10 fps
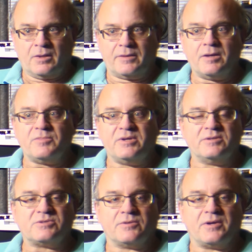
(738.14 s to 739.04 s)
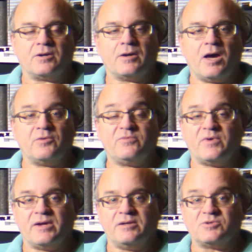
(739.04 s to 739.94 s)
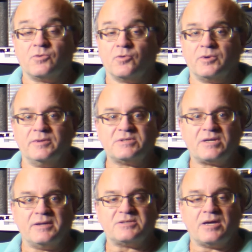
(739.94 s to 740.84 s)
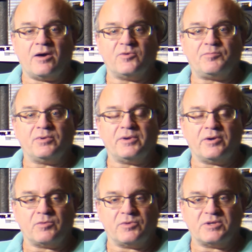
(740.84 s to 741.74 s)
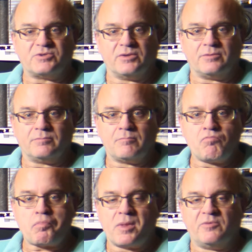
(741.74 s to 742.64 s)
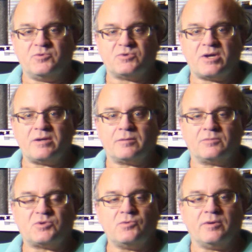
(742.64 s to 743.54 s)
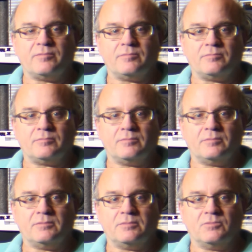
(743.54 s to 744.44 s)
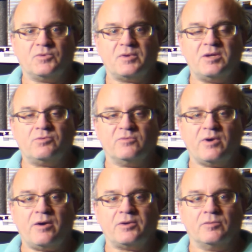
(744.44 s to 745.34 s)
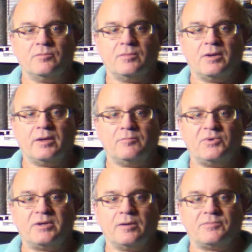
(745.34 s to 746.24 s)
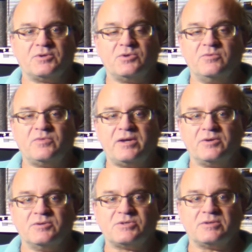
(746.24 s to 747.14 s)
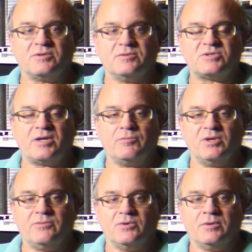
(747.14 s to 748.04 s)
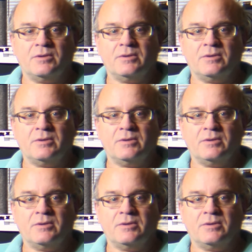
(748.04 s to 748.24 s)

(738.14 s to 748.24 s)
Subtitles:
That means that they are out of phase, or in this case, out of polarity with each other. If you take two of them with equal volume and bring up the two faders to the same level,